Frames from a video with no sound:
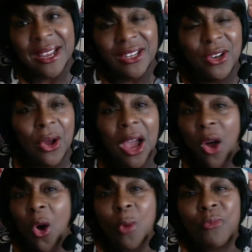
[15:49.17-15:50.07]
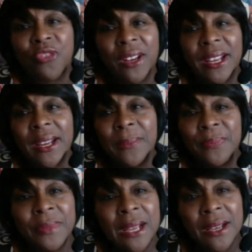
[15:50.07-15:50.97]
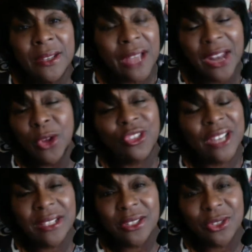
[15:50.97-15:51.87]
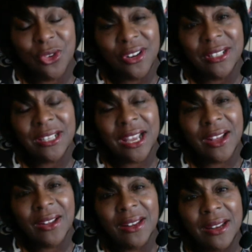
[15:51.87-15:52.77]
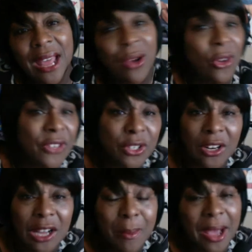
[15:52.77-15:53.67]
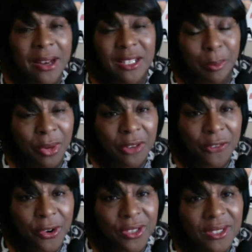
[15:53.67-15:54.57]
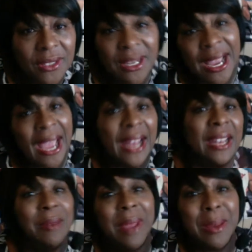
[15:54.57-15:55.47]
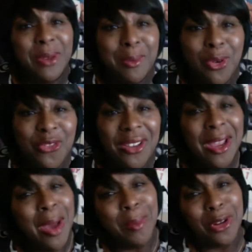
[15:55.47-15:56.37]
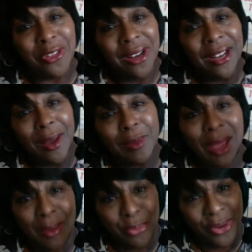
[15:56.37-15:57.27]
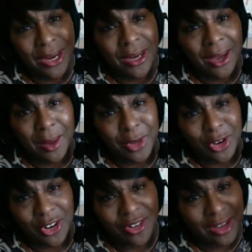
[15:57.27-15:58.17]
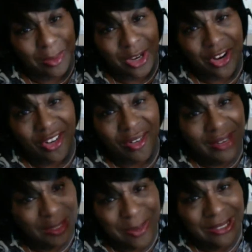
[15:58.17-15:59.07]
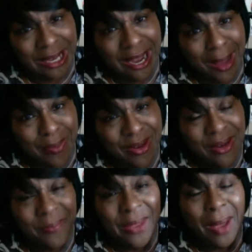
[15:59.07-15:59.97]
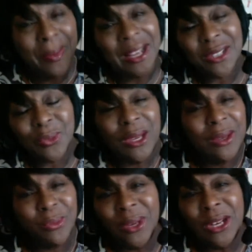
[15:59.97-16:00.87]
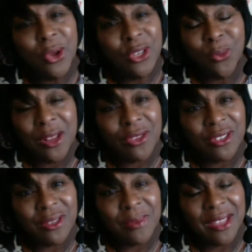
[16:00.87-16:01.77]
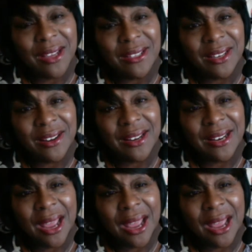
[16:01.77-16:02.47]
you know, hopefully I know she has a story to tell, and I don't know if it's going to come out as a book first and then maybe a movie. But Brittany, I'm your girl. Give me a call. Let's make that happen, because we know you went through some things there, and